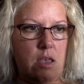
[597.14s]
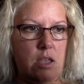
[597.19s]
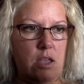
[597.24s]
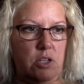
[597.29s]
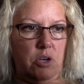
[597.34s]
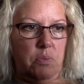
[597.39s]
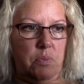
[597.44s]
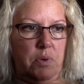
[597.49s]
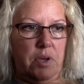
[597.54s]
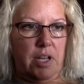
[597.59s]

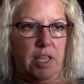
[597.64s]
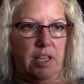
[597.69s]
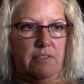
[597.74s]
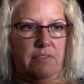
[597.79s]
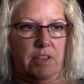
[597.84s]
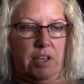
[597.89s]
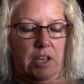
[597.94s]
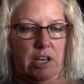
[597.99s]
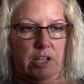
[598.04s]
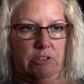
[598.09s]
Nobody of
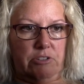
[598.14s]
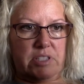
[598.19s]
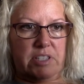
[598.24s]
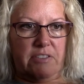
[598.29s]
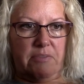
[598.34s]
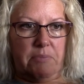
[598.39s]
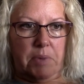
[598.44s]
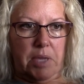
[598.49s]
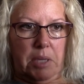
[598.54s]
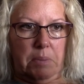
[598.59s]
the hundreds
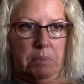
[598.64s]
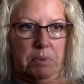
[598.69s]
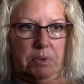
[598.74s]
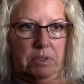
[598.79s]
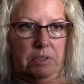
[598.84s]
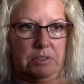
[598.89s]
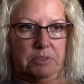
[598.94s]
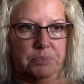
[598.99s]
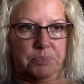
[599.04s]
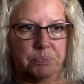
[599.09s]
of
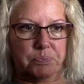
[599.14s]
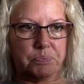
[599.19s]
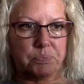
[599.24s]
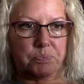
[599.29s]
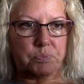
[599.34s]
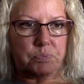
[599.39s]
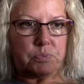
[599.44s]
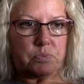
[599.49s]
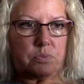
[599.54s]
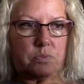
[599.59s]
people
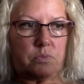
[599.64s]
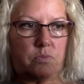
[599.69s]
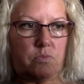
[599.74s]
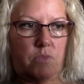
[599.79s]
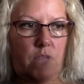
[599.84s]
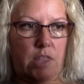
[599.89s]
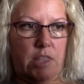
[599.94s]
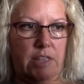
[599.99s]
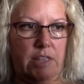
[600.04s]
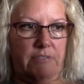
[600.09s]

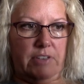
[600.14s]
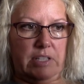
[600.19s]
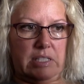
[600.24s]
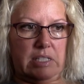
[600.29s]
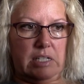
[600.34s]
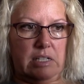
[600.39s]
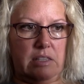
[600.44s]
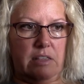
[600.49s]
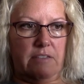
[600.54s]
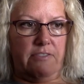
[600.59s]
had
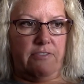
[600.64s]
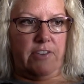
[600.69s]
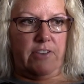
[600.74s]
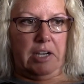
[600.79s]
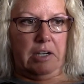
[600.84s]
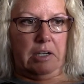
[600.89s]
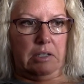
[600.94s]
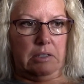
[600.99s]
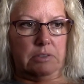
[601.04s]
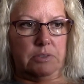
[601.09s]
visited the
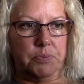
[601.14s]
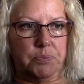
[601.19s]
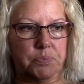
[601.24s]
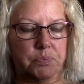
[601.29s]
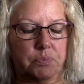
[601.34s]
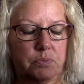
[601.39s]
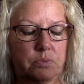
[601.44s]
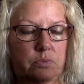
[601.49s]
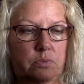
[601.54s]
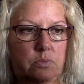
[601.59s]
fair
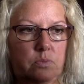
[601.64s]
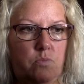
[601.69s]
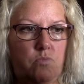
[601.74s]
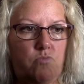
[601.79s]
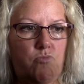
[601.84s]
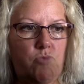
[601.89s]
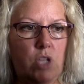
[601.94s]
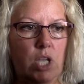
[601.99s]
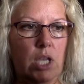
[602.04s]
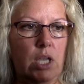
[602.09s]

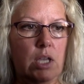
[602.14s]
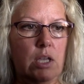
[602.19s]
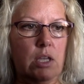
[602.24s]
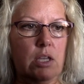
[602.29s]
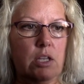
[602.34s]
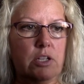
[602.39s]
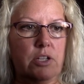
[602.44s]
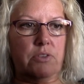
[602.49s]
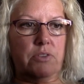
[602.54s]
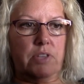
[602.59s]

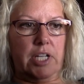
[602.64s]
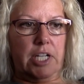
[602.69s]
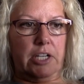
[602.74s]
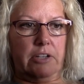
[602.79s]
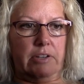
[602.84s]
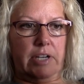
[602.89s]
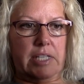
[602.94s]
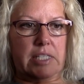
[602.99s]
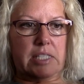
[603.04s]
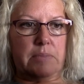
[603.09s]
knew that a
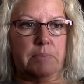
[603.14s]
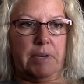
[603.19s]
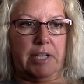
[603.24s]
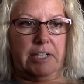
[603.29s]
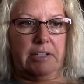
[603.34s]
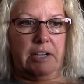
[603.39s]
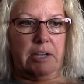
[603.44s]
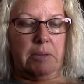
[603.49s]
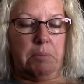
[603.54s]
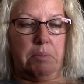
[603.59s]
great
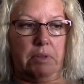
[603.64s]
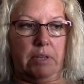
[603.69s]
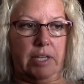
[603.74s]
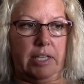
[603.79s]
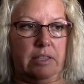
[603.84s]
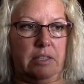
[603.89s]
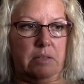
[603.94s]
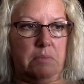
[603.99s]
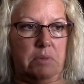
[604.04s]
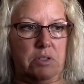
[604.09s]
spider had played
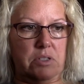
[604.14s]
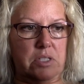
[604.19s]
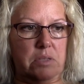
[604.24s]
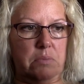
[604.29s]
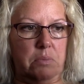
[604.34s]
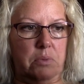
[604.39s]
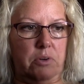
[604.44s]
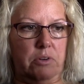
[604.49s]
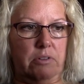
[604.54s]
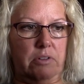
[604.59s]
the most
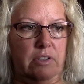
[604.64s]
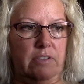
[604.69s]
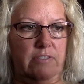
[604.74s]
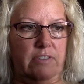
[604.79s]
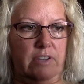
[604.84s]
important of